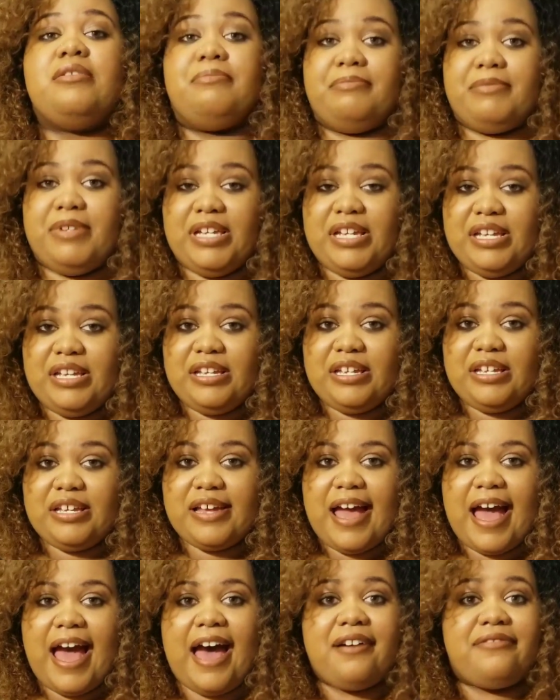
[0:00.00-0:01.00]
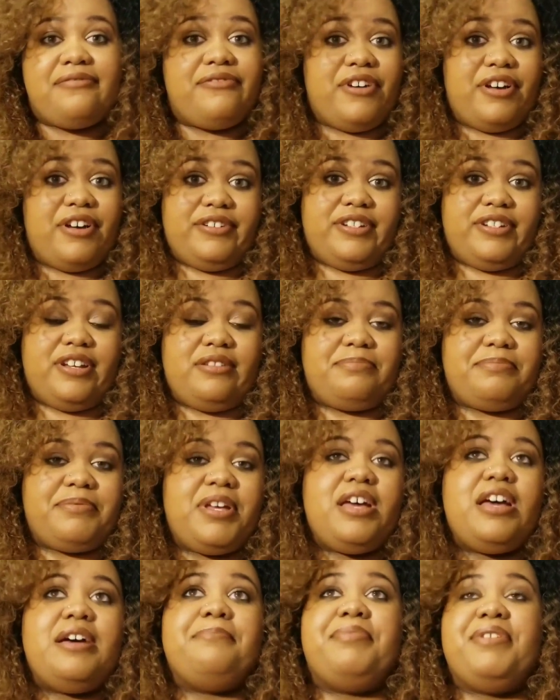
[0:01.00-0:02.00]
Me, I fucked up.
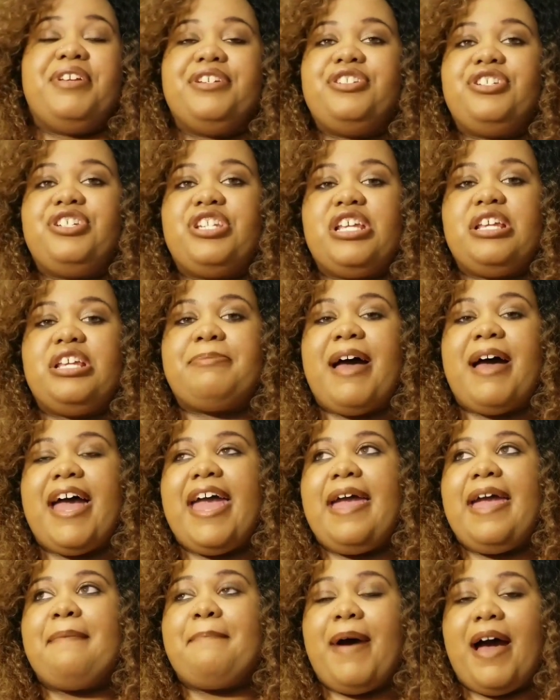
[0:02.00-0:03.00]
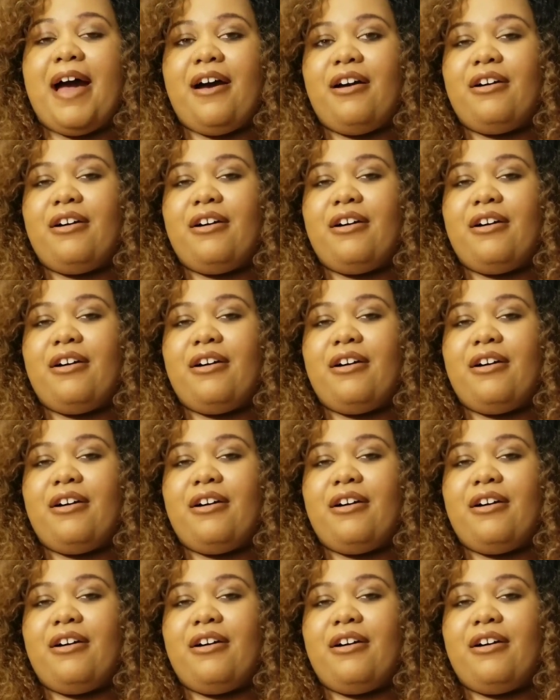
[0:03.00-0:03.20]
Being cheap, I had